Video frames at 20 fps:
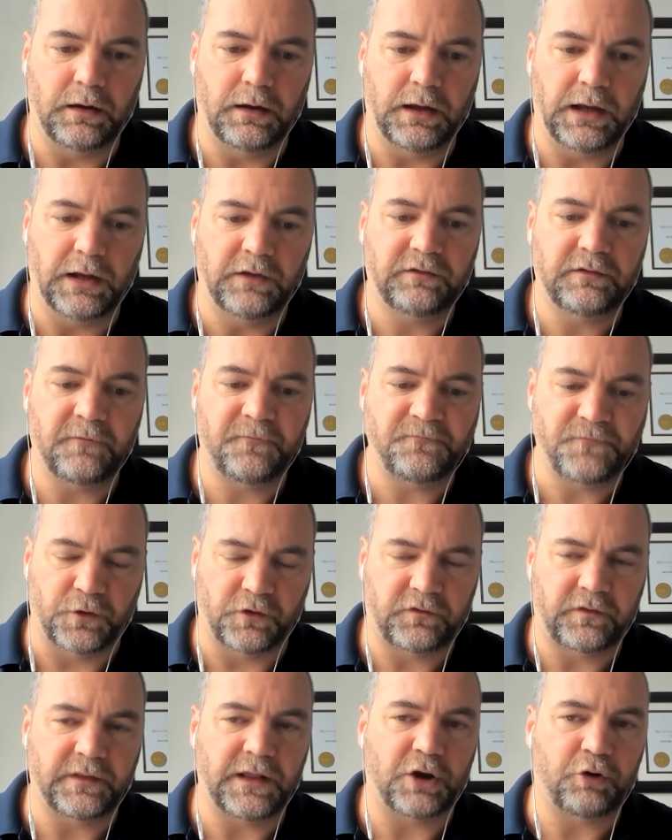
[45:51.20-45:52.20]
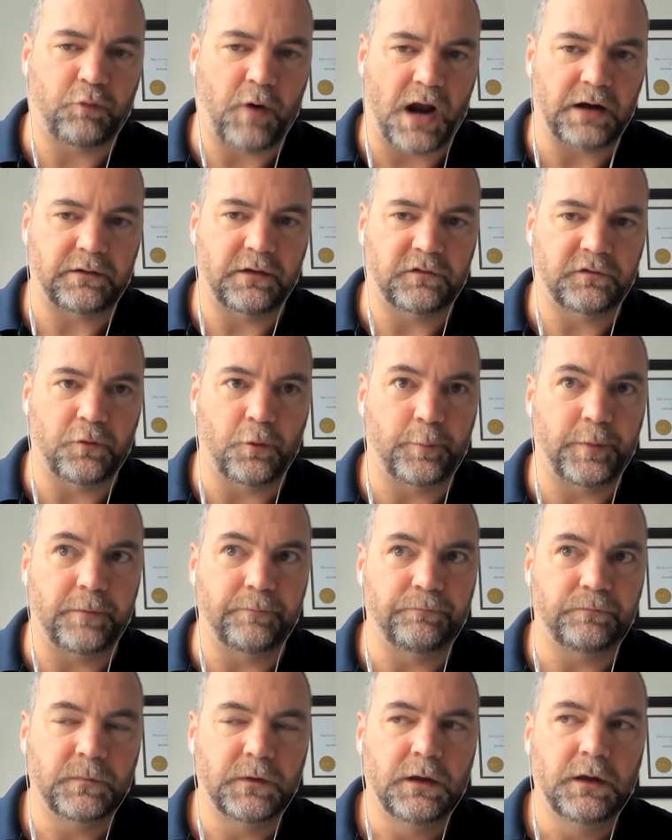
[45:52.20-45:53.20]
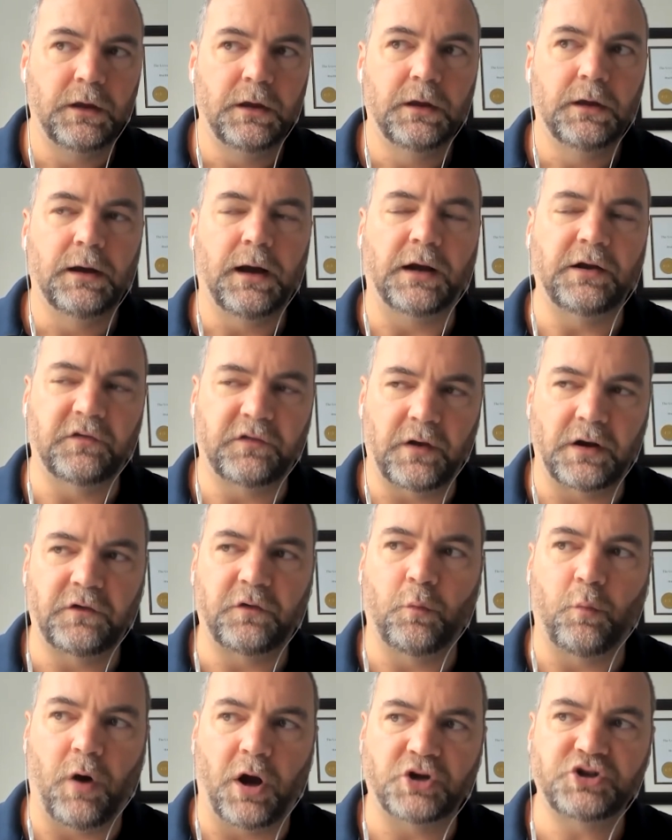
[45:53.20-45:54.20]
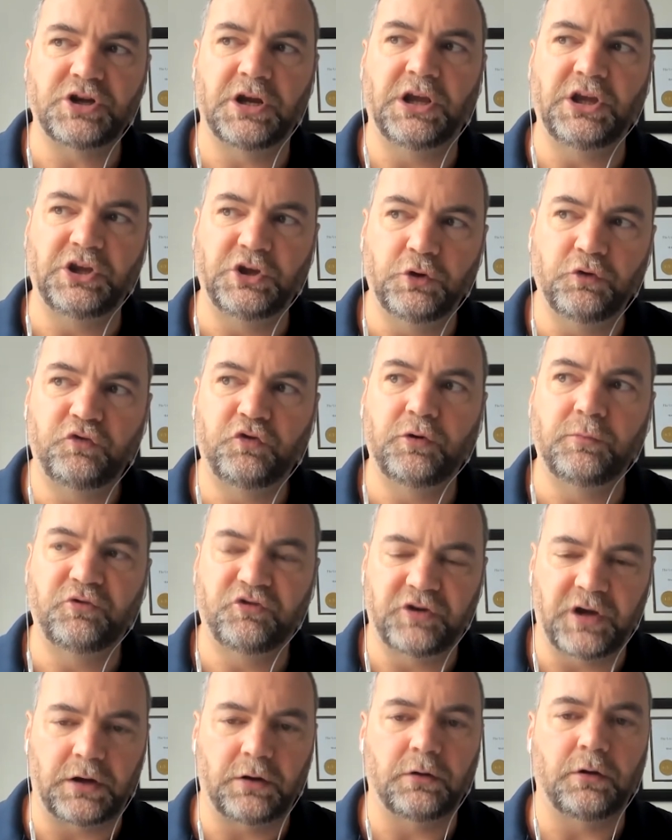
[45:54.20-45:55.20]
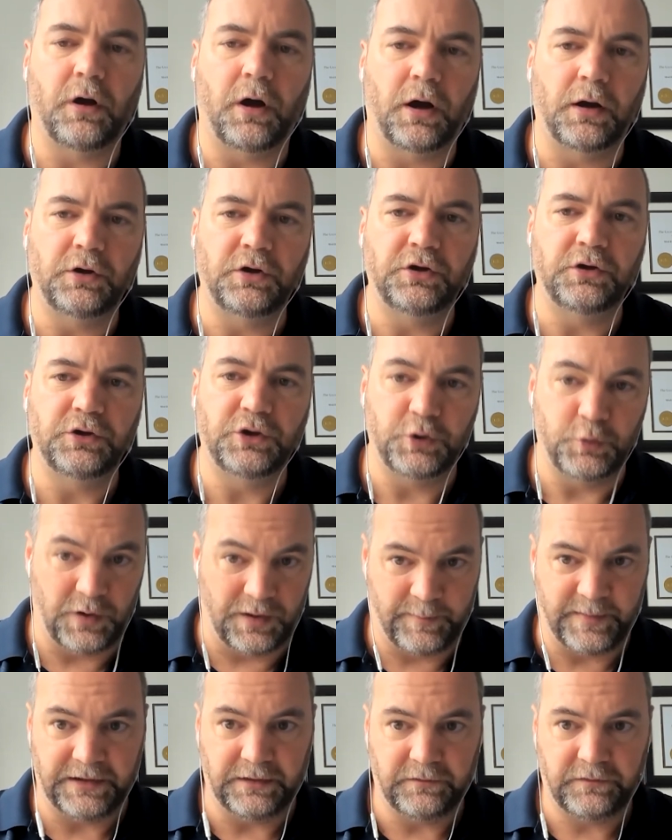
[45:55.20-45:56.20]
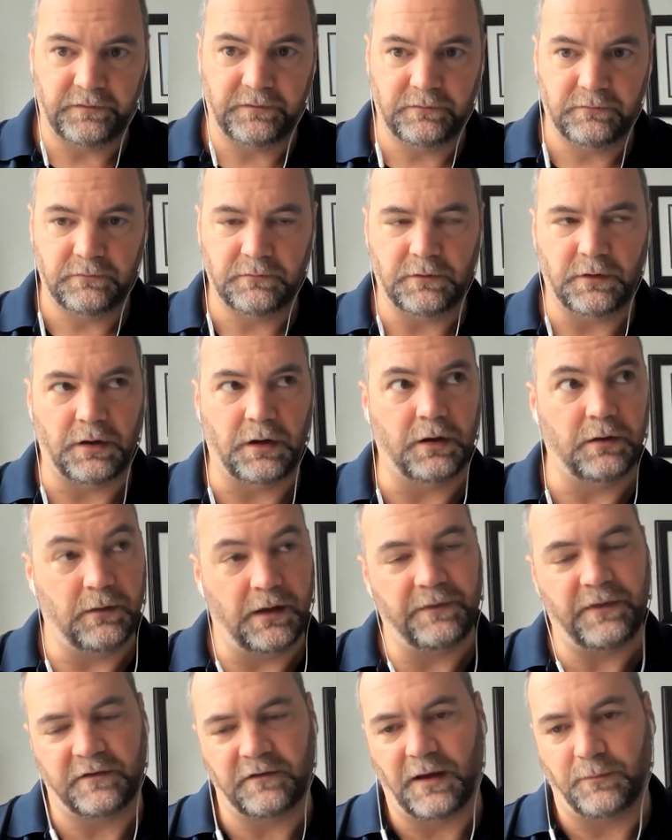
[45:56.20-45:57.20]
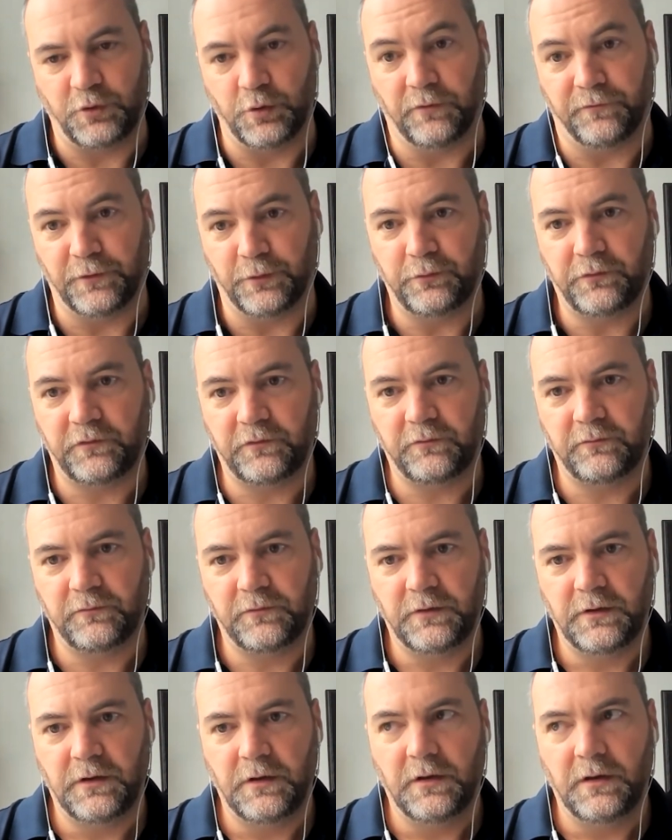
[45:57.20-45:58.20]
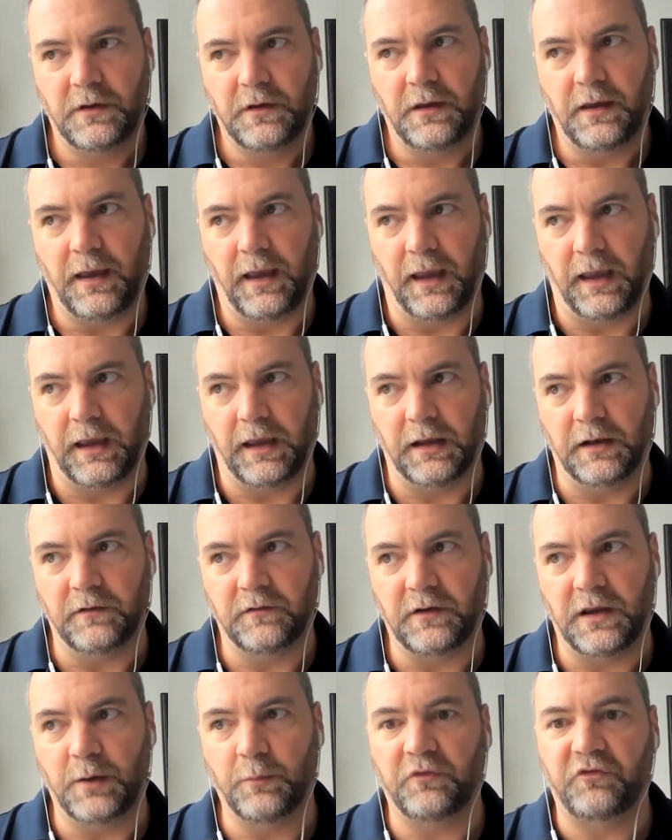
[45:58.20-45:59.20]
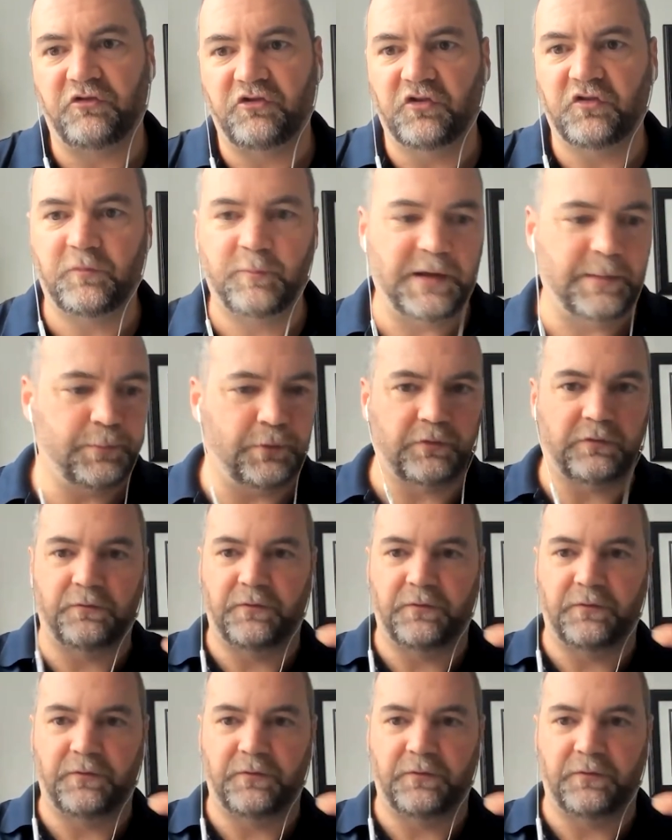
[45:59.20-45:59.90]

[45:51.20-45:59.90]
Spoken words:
it's the first thing that cracked this open. I decided to watch a YouTube channel on UAPs, at the time UFOs. And it was just people's